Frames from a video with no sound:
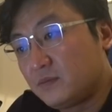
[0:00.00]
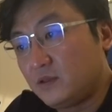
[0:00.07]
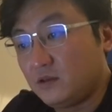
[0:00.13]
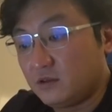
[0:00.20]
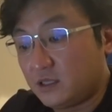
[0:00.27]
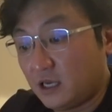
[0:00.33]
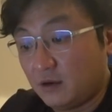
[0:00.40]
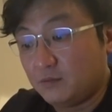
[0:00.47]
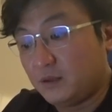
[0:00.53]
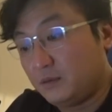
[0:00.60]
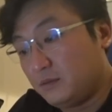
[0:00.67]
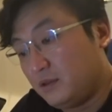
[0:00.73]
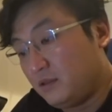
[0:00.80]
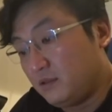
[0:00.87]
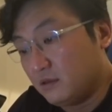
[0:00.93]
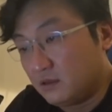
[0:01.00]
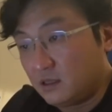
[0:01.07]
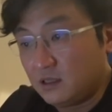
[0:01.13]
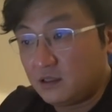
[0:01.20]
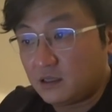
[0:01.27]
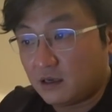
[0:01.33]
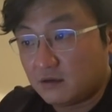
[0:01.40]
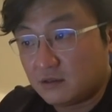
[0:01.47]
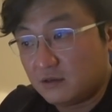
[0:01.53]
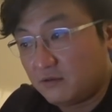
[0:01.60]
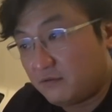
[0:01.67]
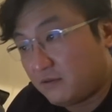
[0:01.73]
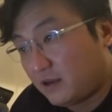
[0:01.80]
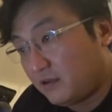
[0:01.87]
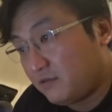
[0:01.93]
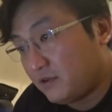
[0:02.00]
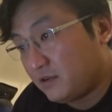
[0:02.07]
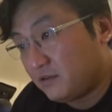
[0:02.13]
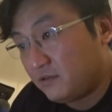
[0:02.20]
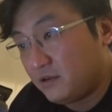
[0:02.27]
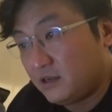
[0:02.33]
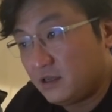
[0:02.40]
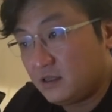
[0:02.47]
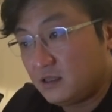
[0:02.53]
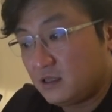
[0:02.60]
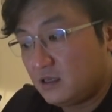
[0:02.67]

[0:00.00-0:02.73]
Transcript: your down payment 13,500,